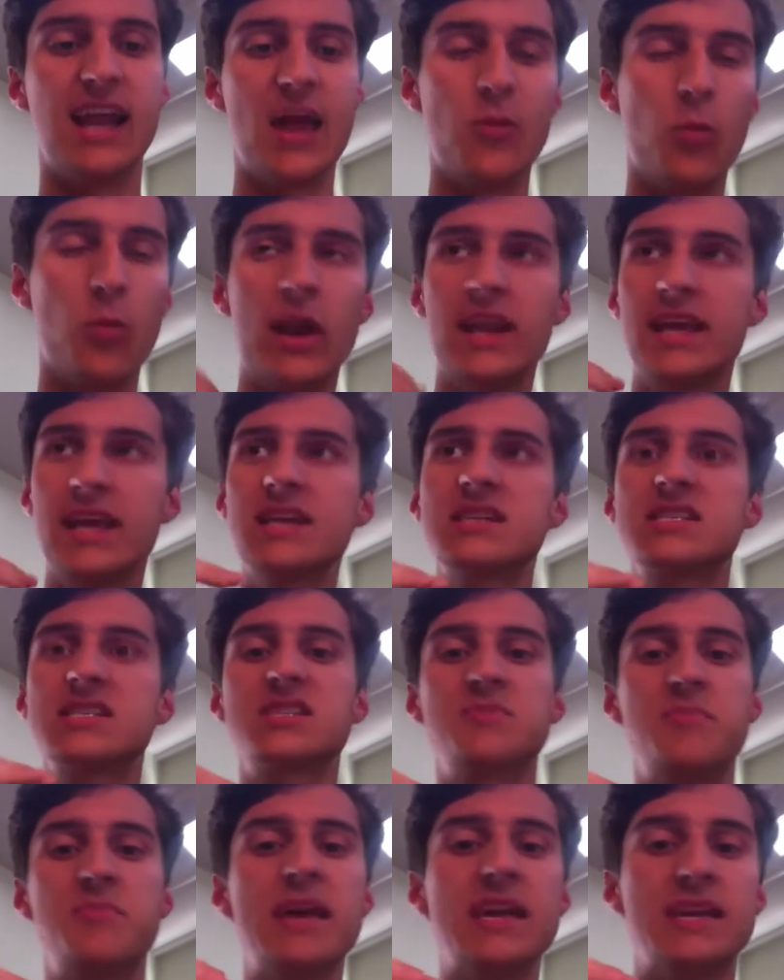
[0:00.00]
And when he
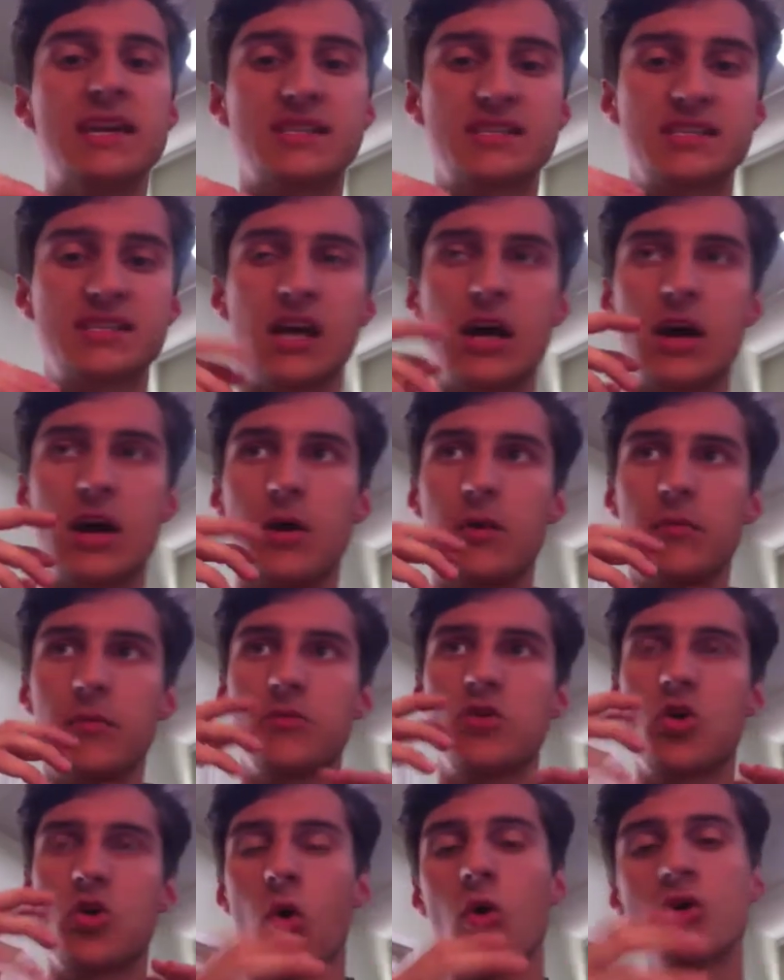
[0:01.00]
speaks
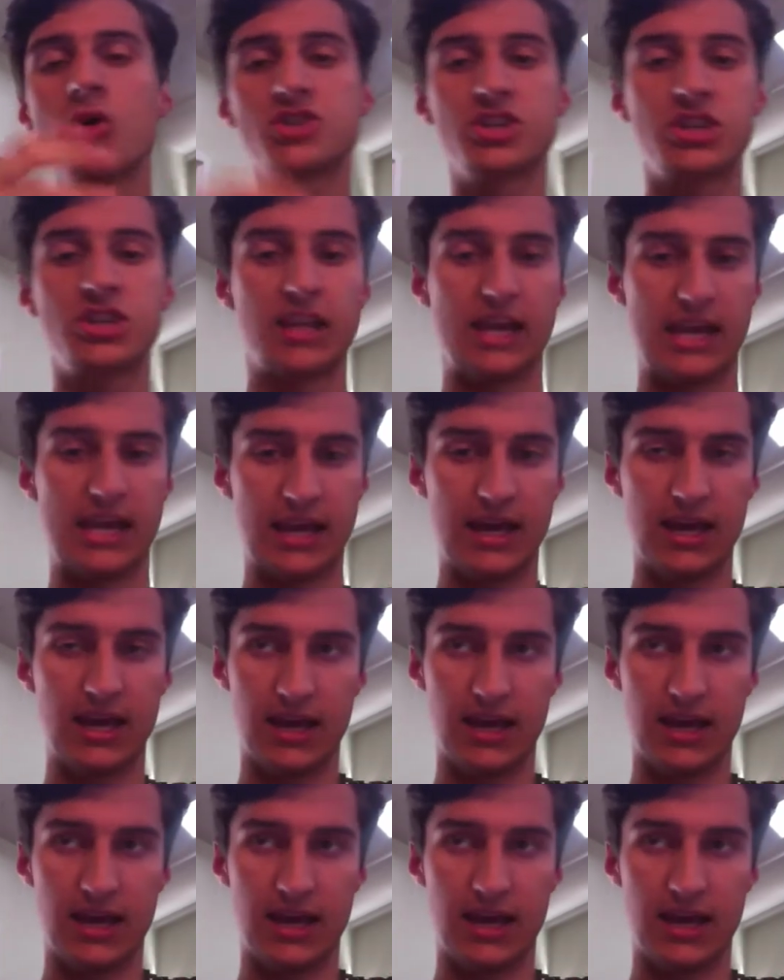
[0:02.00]
cordially,